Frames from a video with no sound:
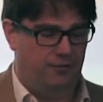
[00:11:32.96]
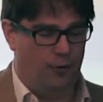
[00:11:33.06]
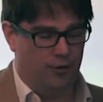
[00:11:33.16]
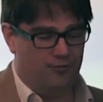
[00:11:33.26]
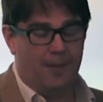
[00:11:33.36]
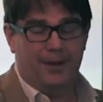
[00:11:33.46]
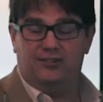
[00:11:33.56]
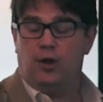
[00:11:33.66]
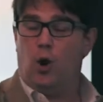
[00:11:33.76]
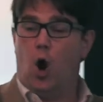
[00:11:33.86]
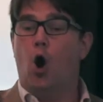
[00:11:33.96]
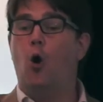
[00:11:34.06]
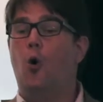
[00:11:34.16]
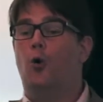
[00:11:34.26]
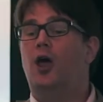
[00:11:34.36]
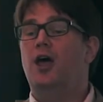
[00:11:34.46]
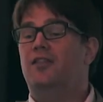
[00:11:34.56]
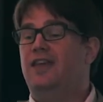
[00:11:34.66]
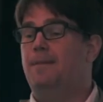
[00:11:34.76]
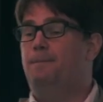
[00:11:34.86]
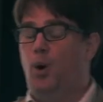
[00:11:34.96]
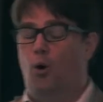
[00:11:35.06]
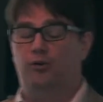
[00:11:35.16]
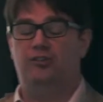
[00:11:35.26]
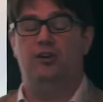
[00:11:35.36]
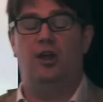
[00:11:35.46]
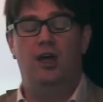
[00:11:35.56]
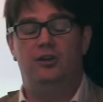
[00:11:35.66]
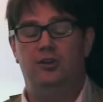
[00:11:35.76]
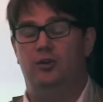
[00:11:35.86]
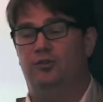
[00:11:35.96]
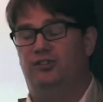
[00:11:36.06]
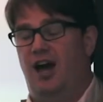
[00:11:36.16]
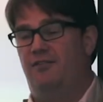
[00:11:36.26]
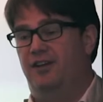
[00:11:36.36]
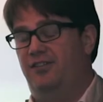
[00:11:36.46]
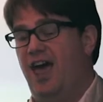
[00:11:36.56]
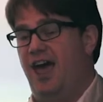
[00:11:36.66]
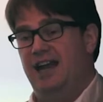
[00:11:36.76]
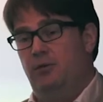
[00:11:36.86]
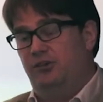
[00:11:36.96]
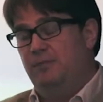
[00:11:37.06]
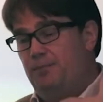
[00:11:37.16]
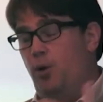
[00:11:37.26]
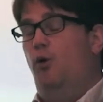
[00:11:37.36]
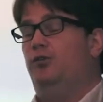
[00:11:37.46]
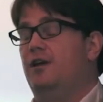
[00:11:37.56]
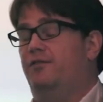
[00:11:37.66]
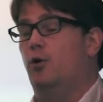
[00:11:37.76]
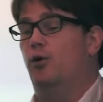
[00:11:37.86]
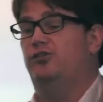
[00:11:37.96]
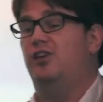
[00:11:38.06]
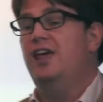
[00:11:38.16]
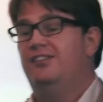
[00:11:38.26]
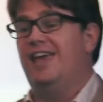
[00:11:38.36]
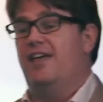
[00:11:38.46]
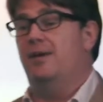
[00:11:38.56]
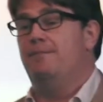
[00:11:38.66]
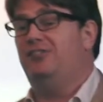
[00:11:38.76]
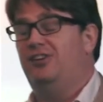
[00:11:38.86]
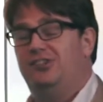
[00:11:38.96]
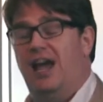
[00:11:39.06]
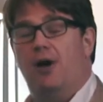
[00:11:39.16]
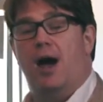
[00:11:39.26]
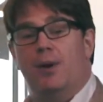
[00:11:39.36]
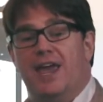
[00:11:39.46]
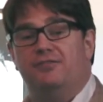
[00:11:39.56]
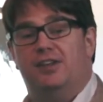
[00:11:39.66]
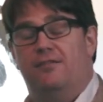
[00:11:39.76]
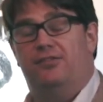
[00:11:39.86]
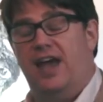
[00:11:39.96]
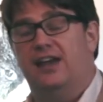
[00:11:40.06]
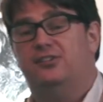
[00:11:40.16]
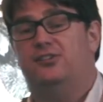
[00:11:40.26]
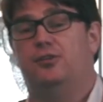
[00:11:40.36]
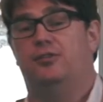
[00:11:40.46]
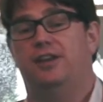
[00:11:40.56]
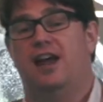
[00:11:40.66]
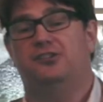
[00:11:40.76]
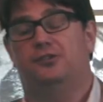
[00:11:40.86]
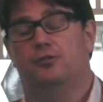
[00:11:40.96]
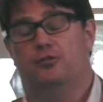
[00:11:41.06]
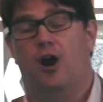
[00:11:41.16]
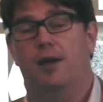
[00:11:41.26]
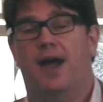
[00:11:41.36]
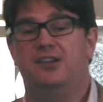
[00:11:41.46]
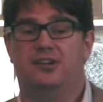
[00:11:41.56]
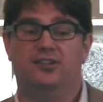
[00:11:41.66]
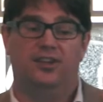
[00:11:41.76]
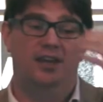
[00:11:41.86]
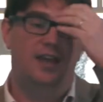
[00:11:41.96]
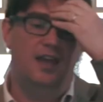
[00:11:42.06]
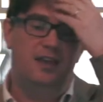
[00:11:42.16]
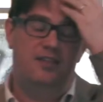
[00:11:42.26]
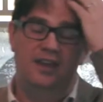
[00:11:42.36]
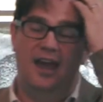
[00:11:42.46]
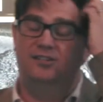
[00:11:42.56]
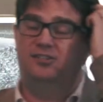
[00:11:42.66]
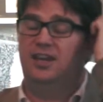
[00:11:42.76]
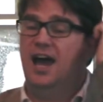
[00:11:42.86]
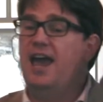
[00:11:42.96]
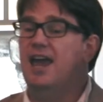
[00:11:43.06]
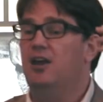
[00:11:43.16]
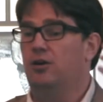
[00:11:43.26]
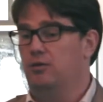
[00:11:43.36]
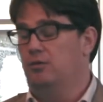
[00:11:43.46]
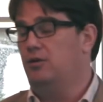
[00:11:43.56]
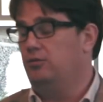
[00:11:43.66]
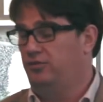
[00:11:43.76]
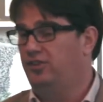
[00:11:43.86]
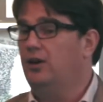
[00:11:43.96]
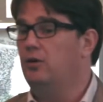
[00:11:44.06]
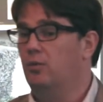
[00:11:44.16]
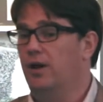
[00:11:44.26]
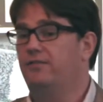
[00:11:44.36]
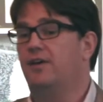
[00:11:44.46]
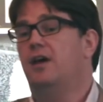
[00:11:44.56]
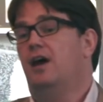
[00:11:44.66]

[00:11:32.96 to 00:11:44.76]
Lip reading: for the rabbit. So all the important news covered there. And it was important, of course, to get the message out, and we have to give thanks to the National Crime Agency, the NCA, who deal with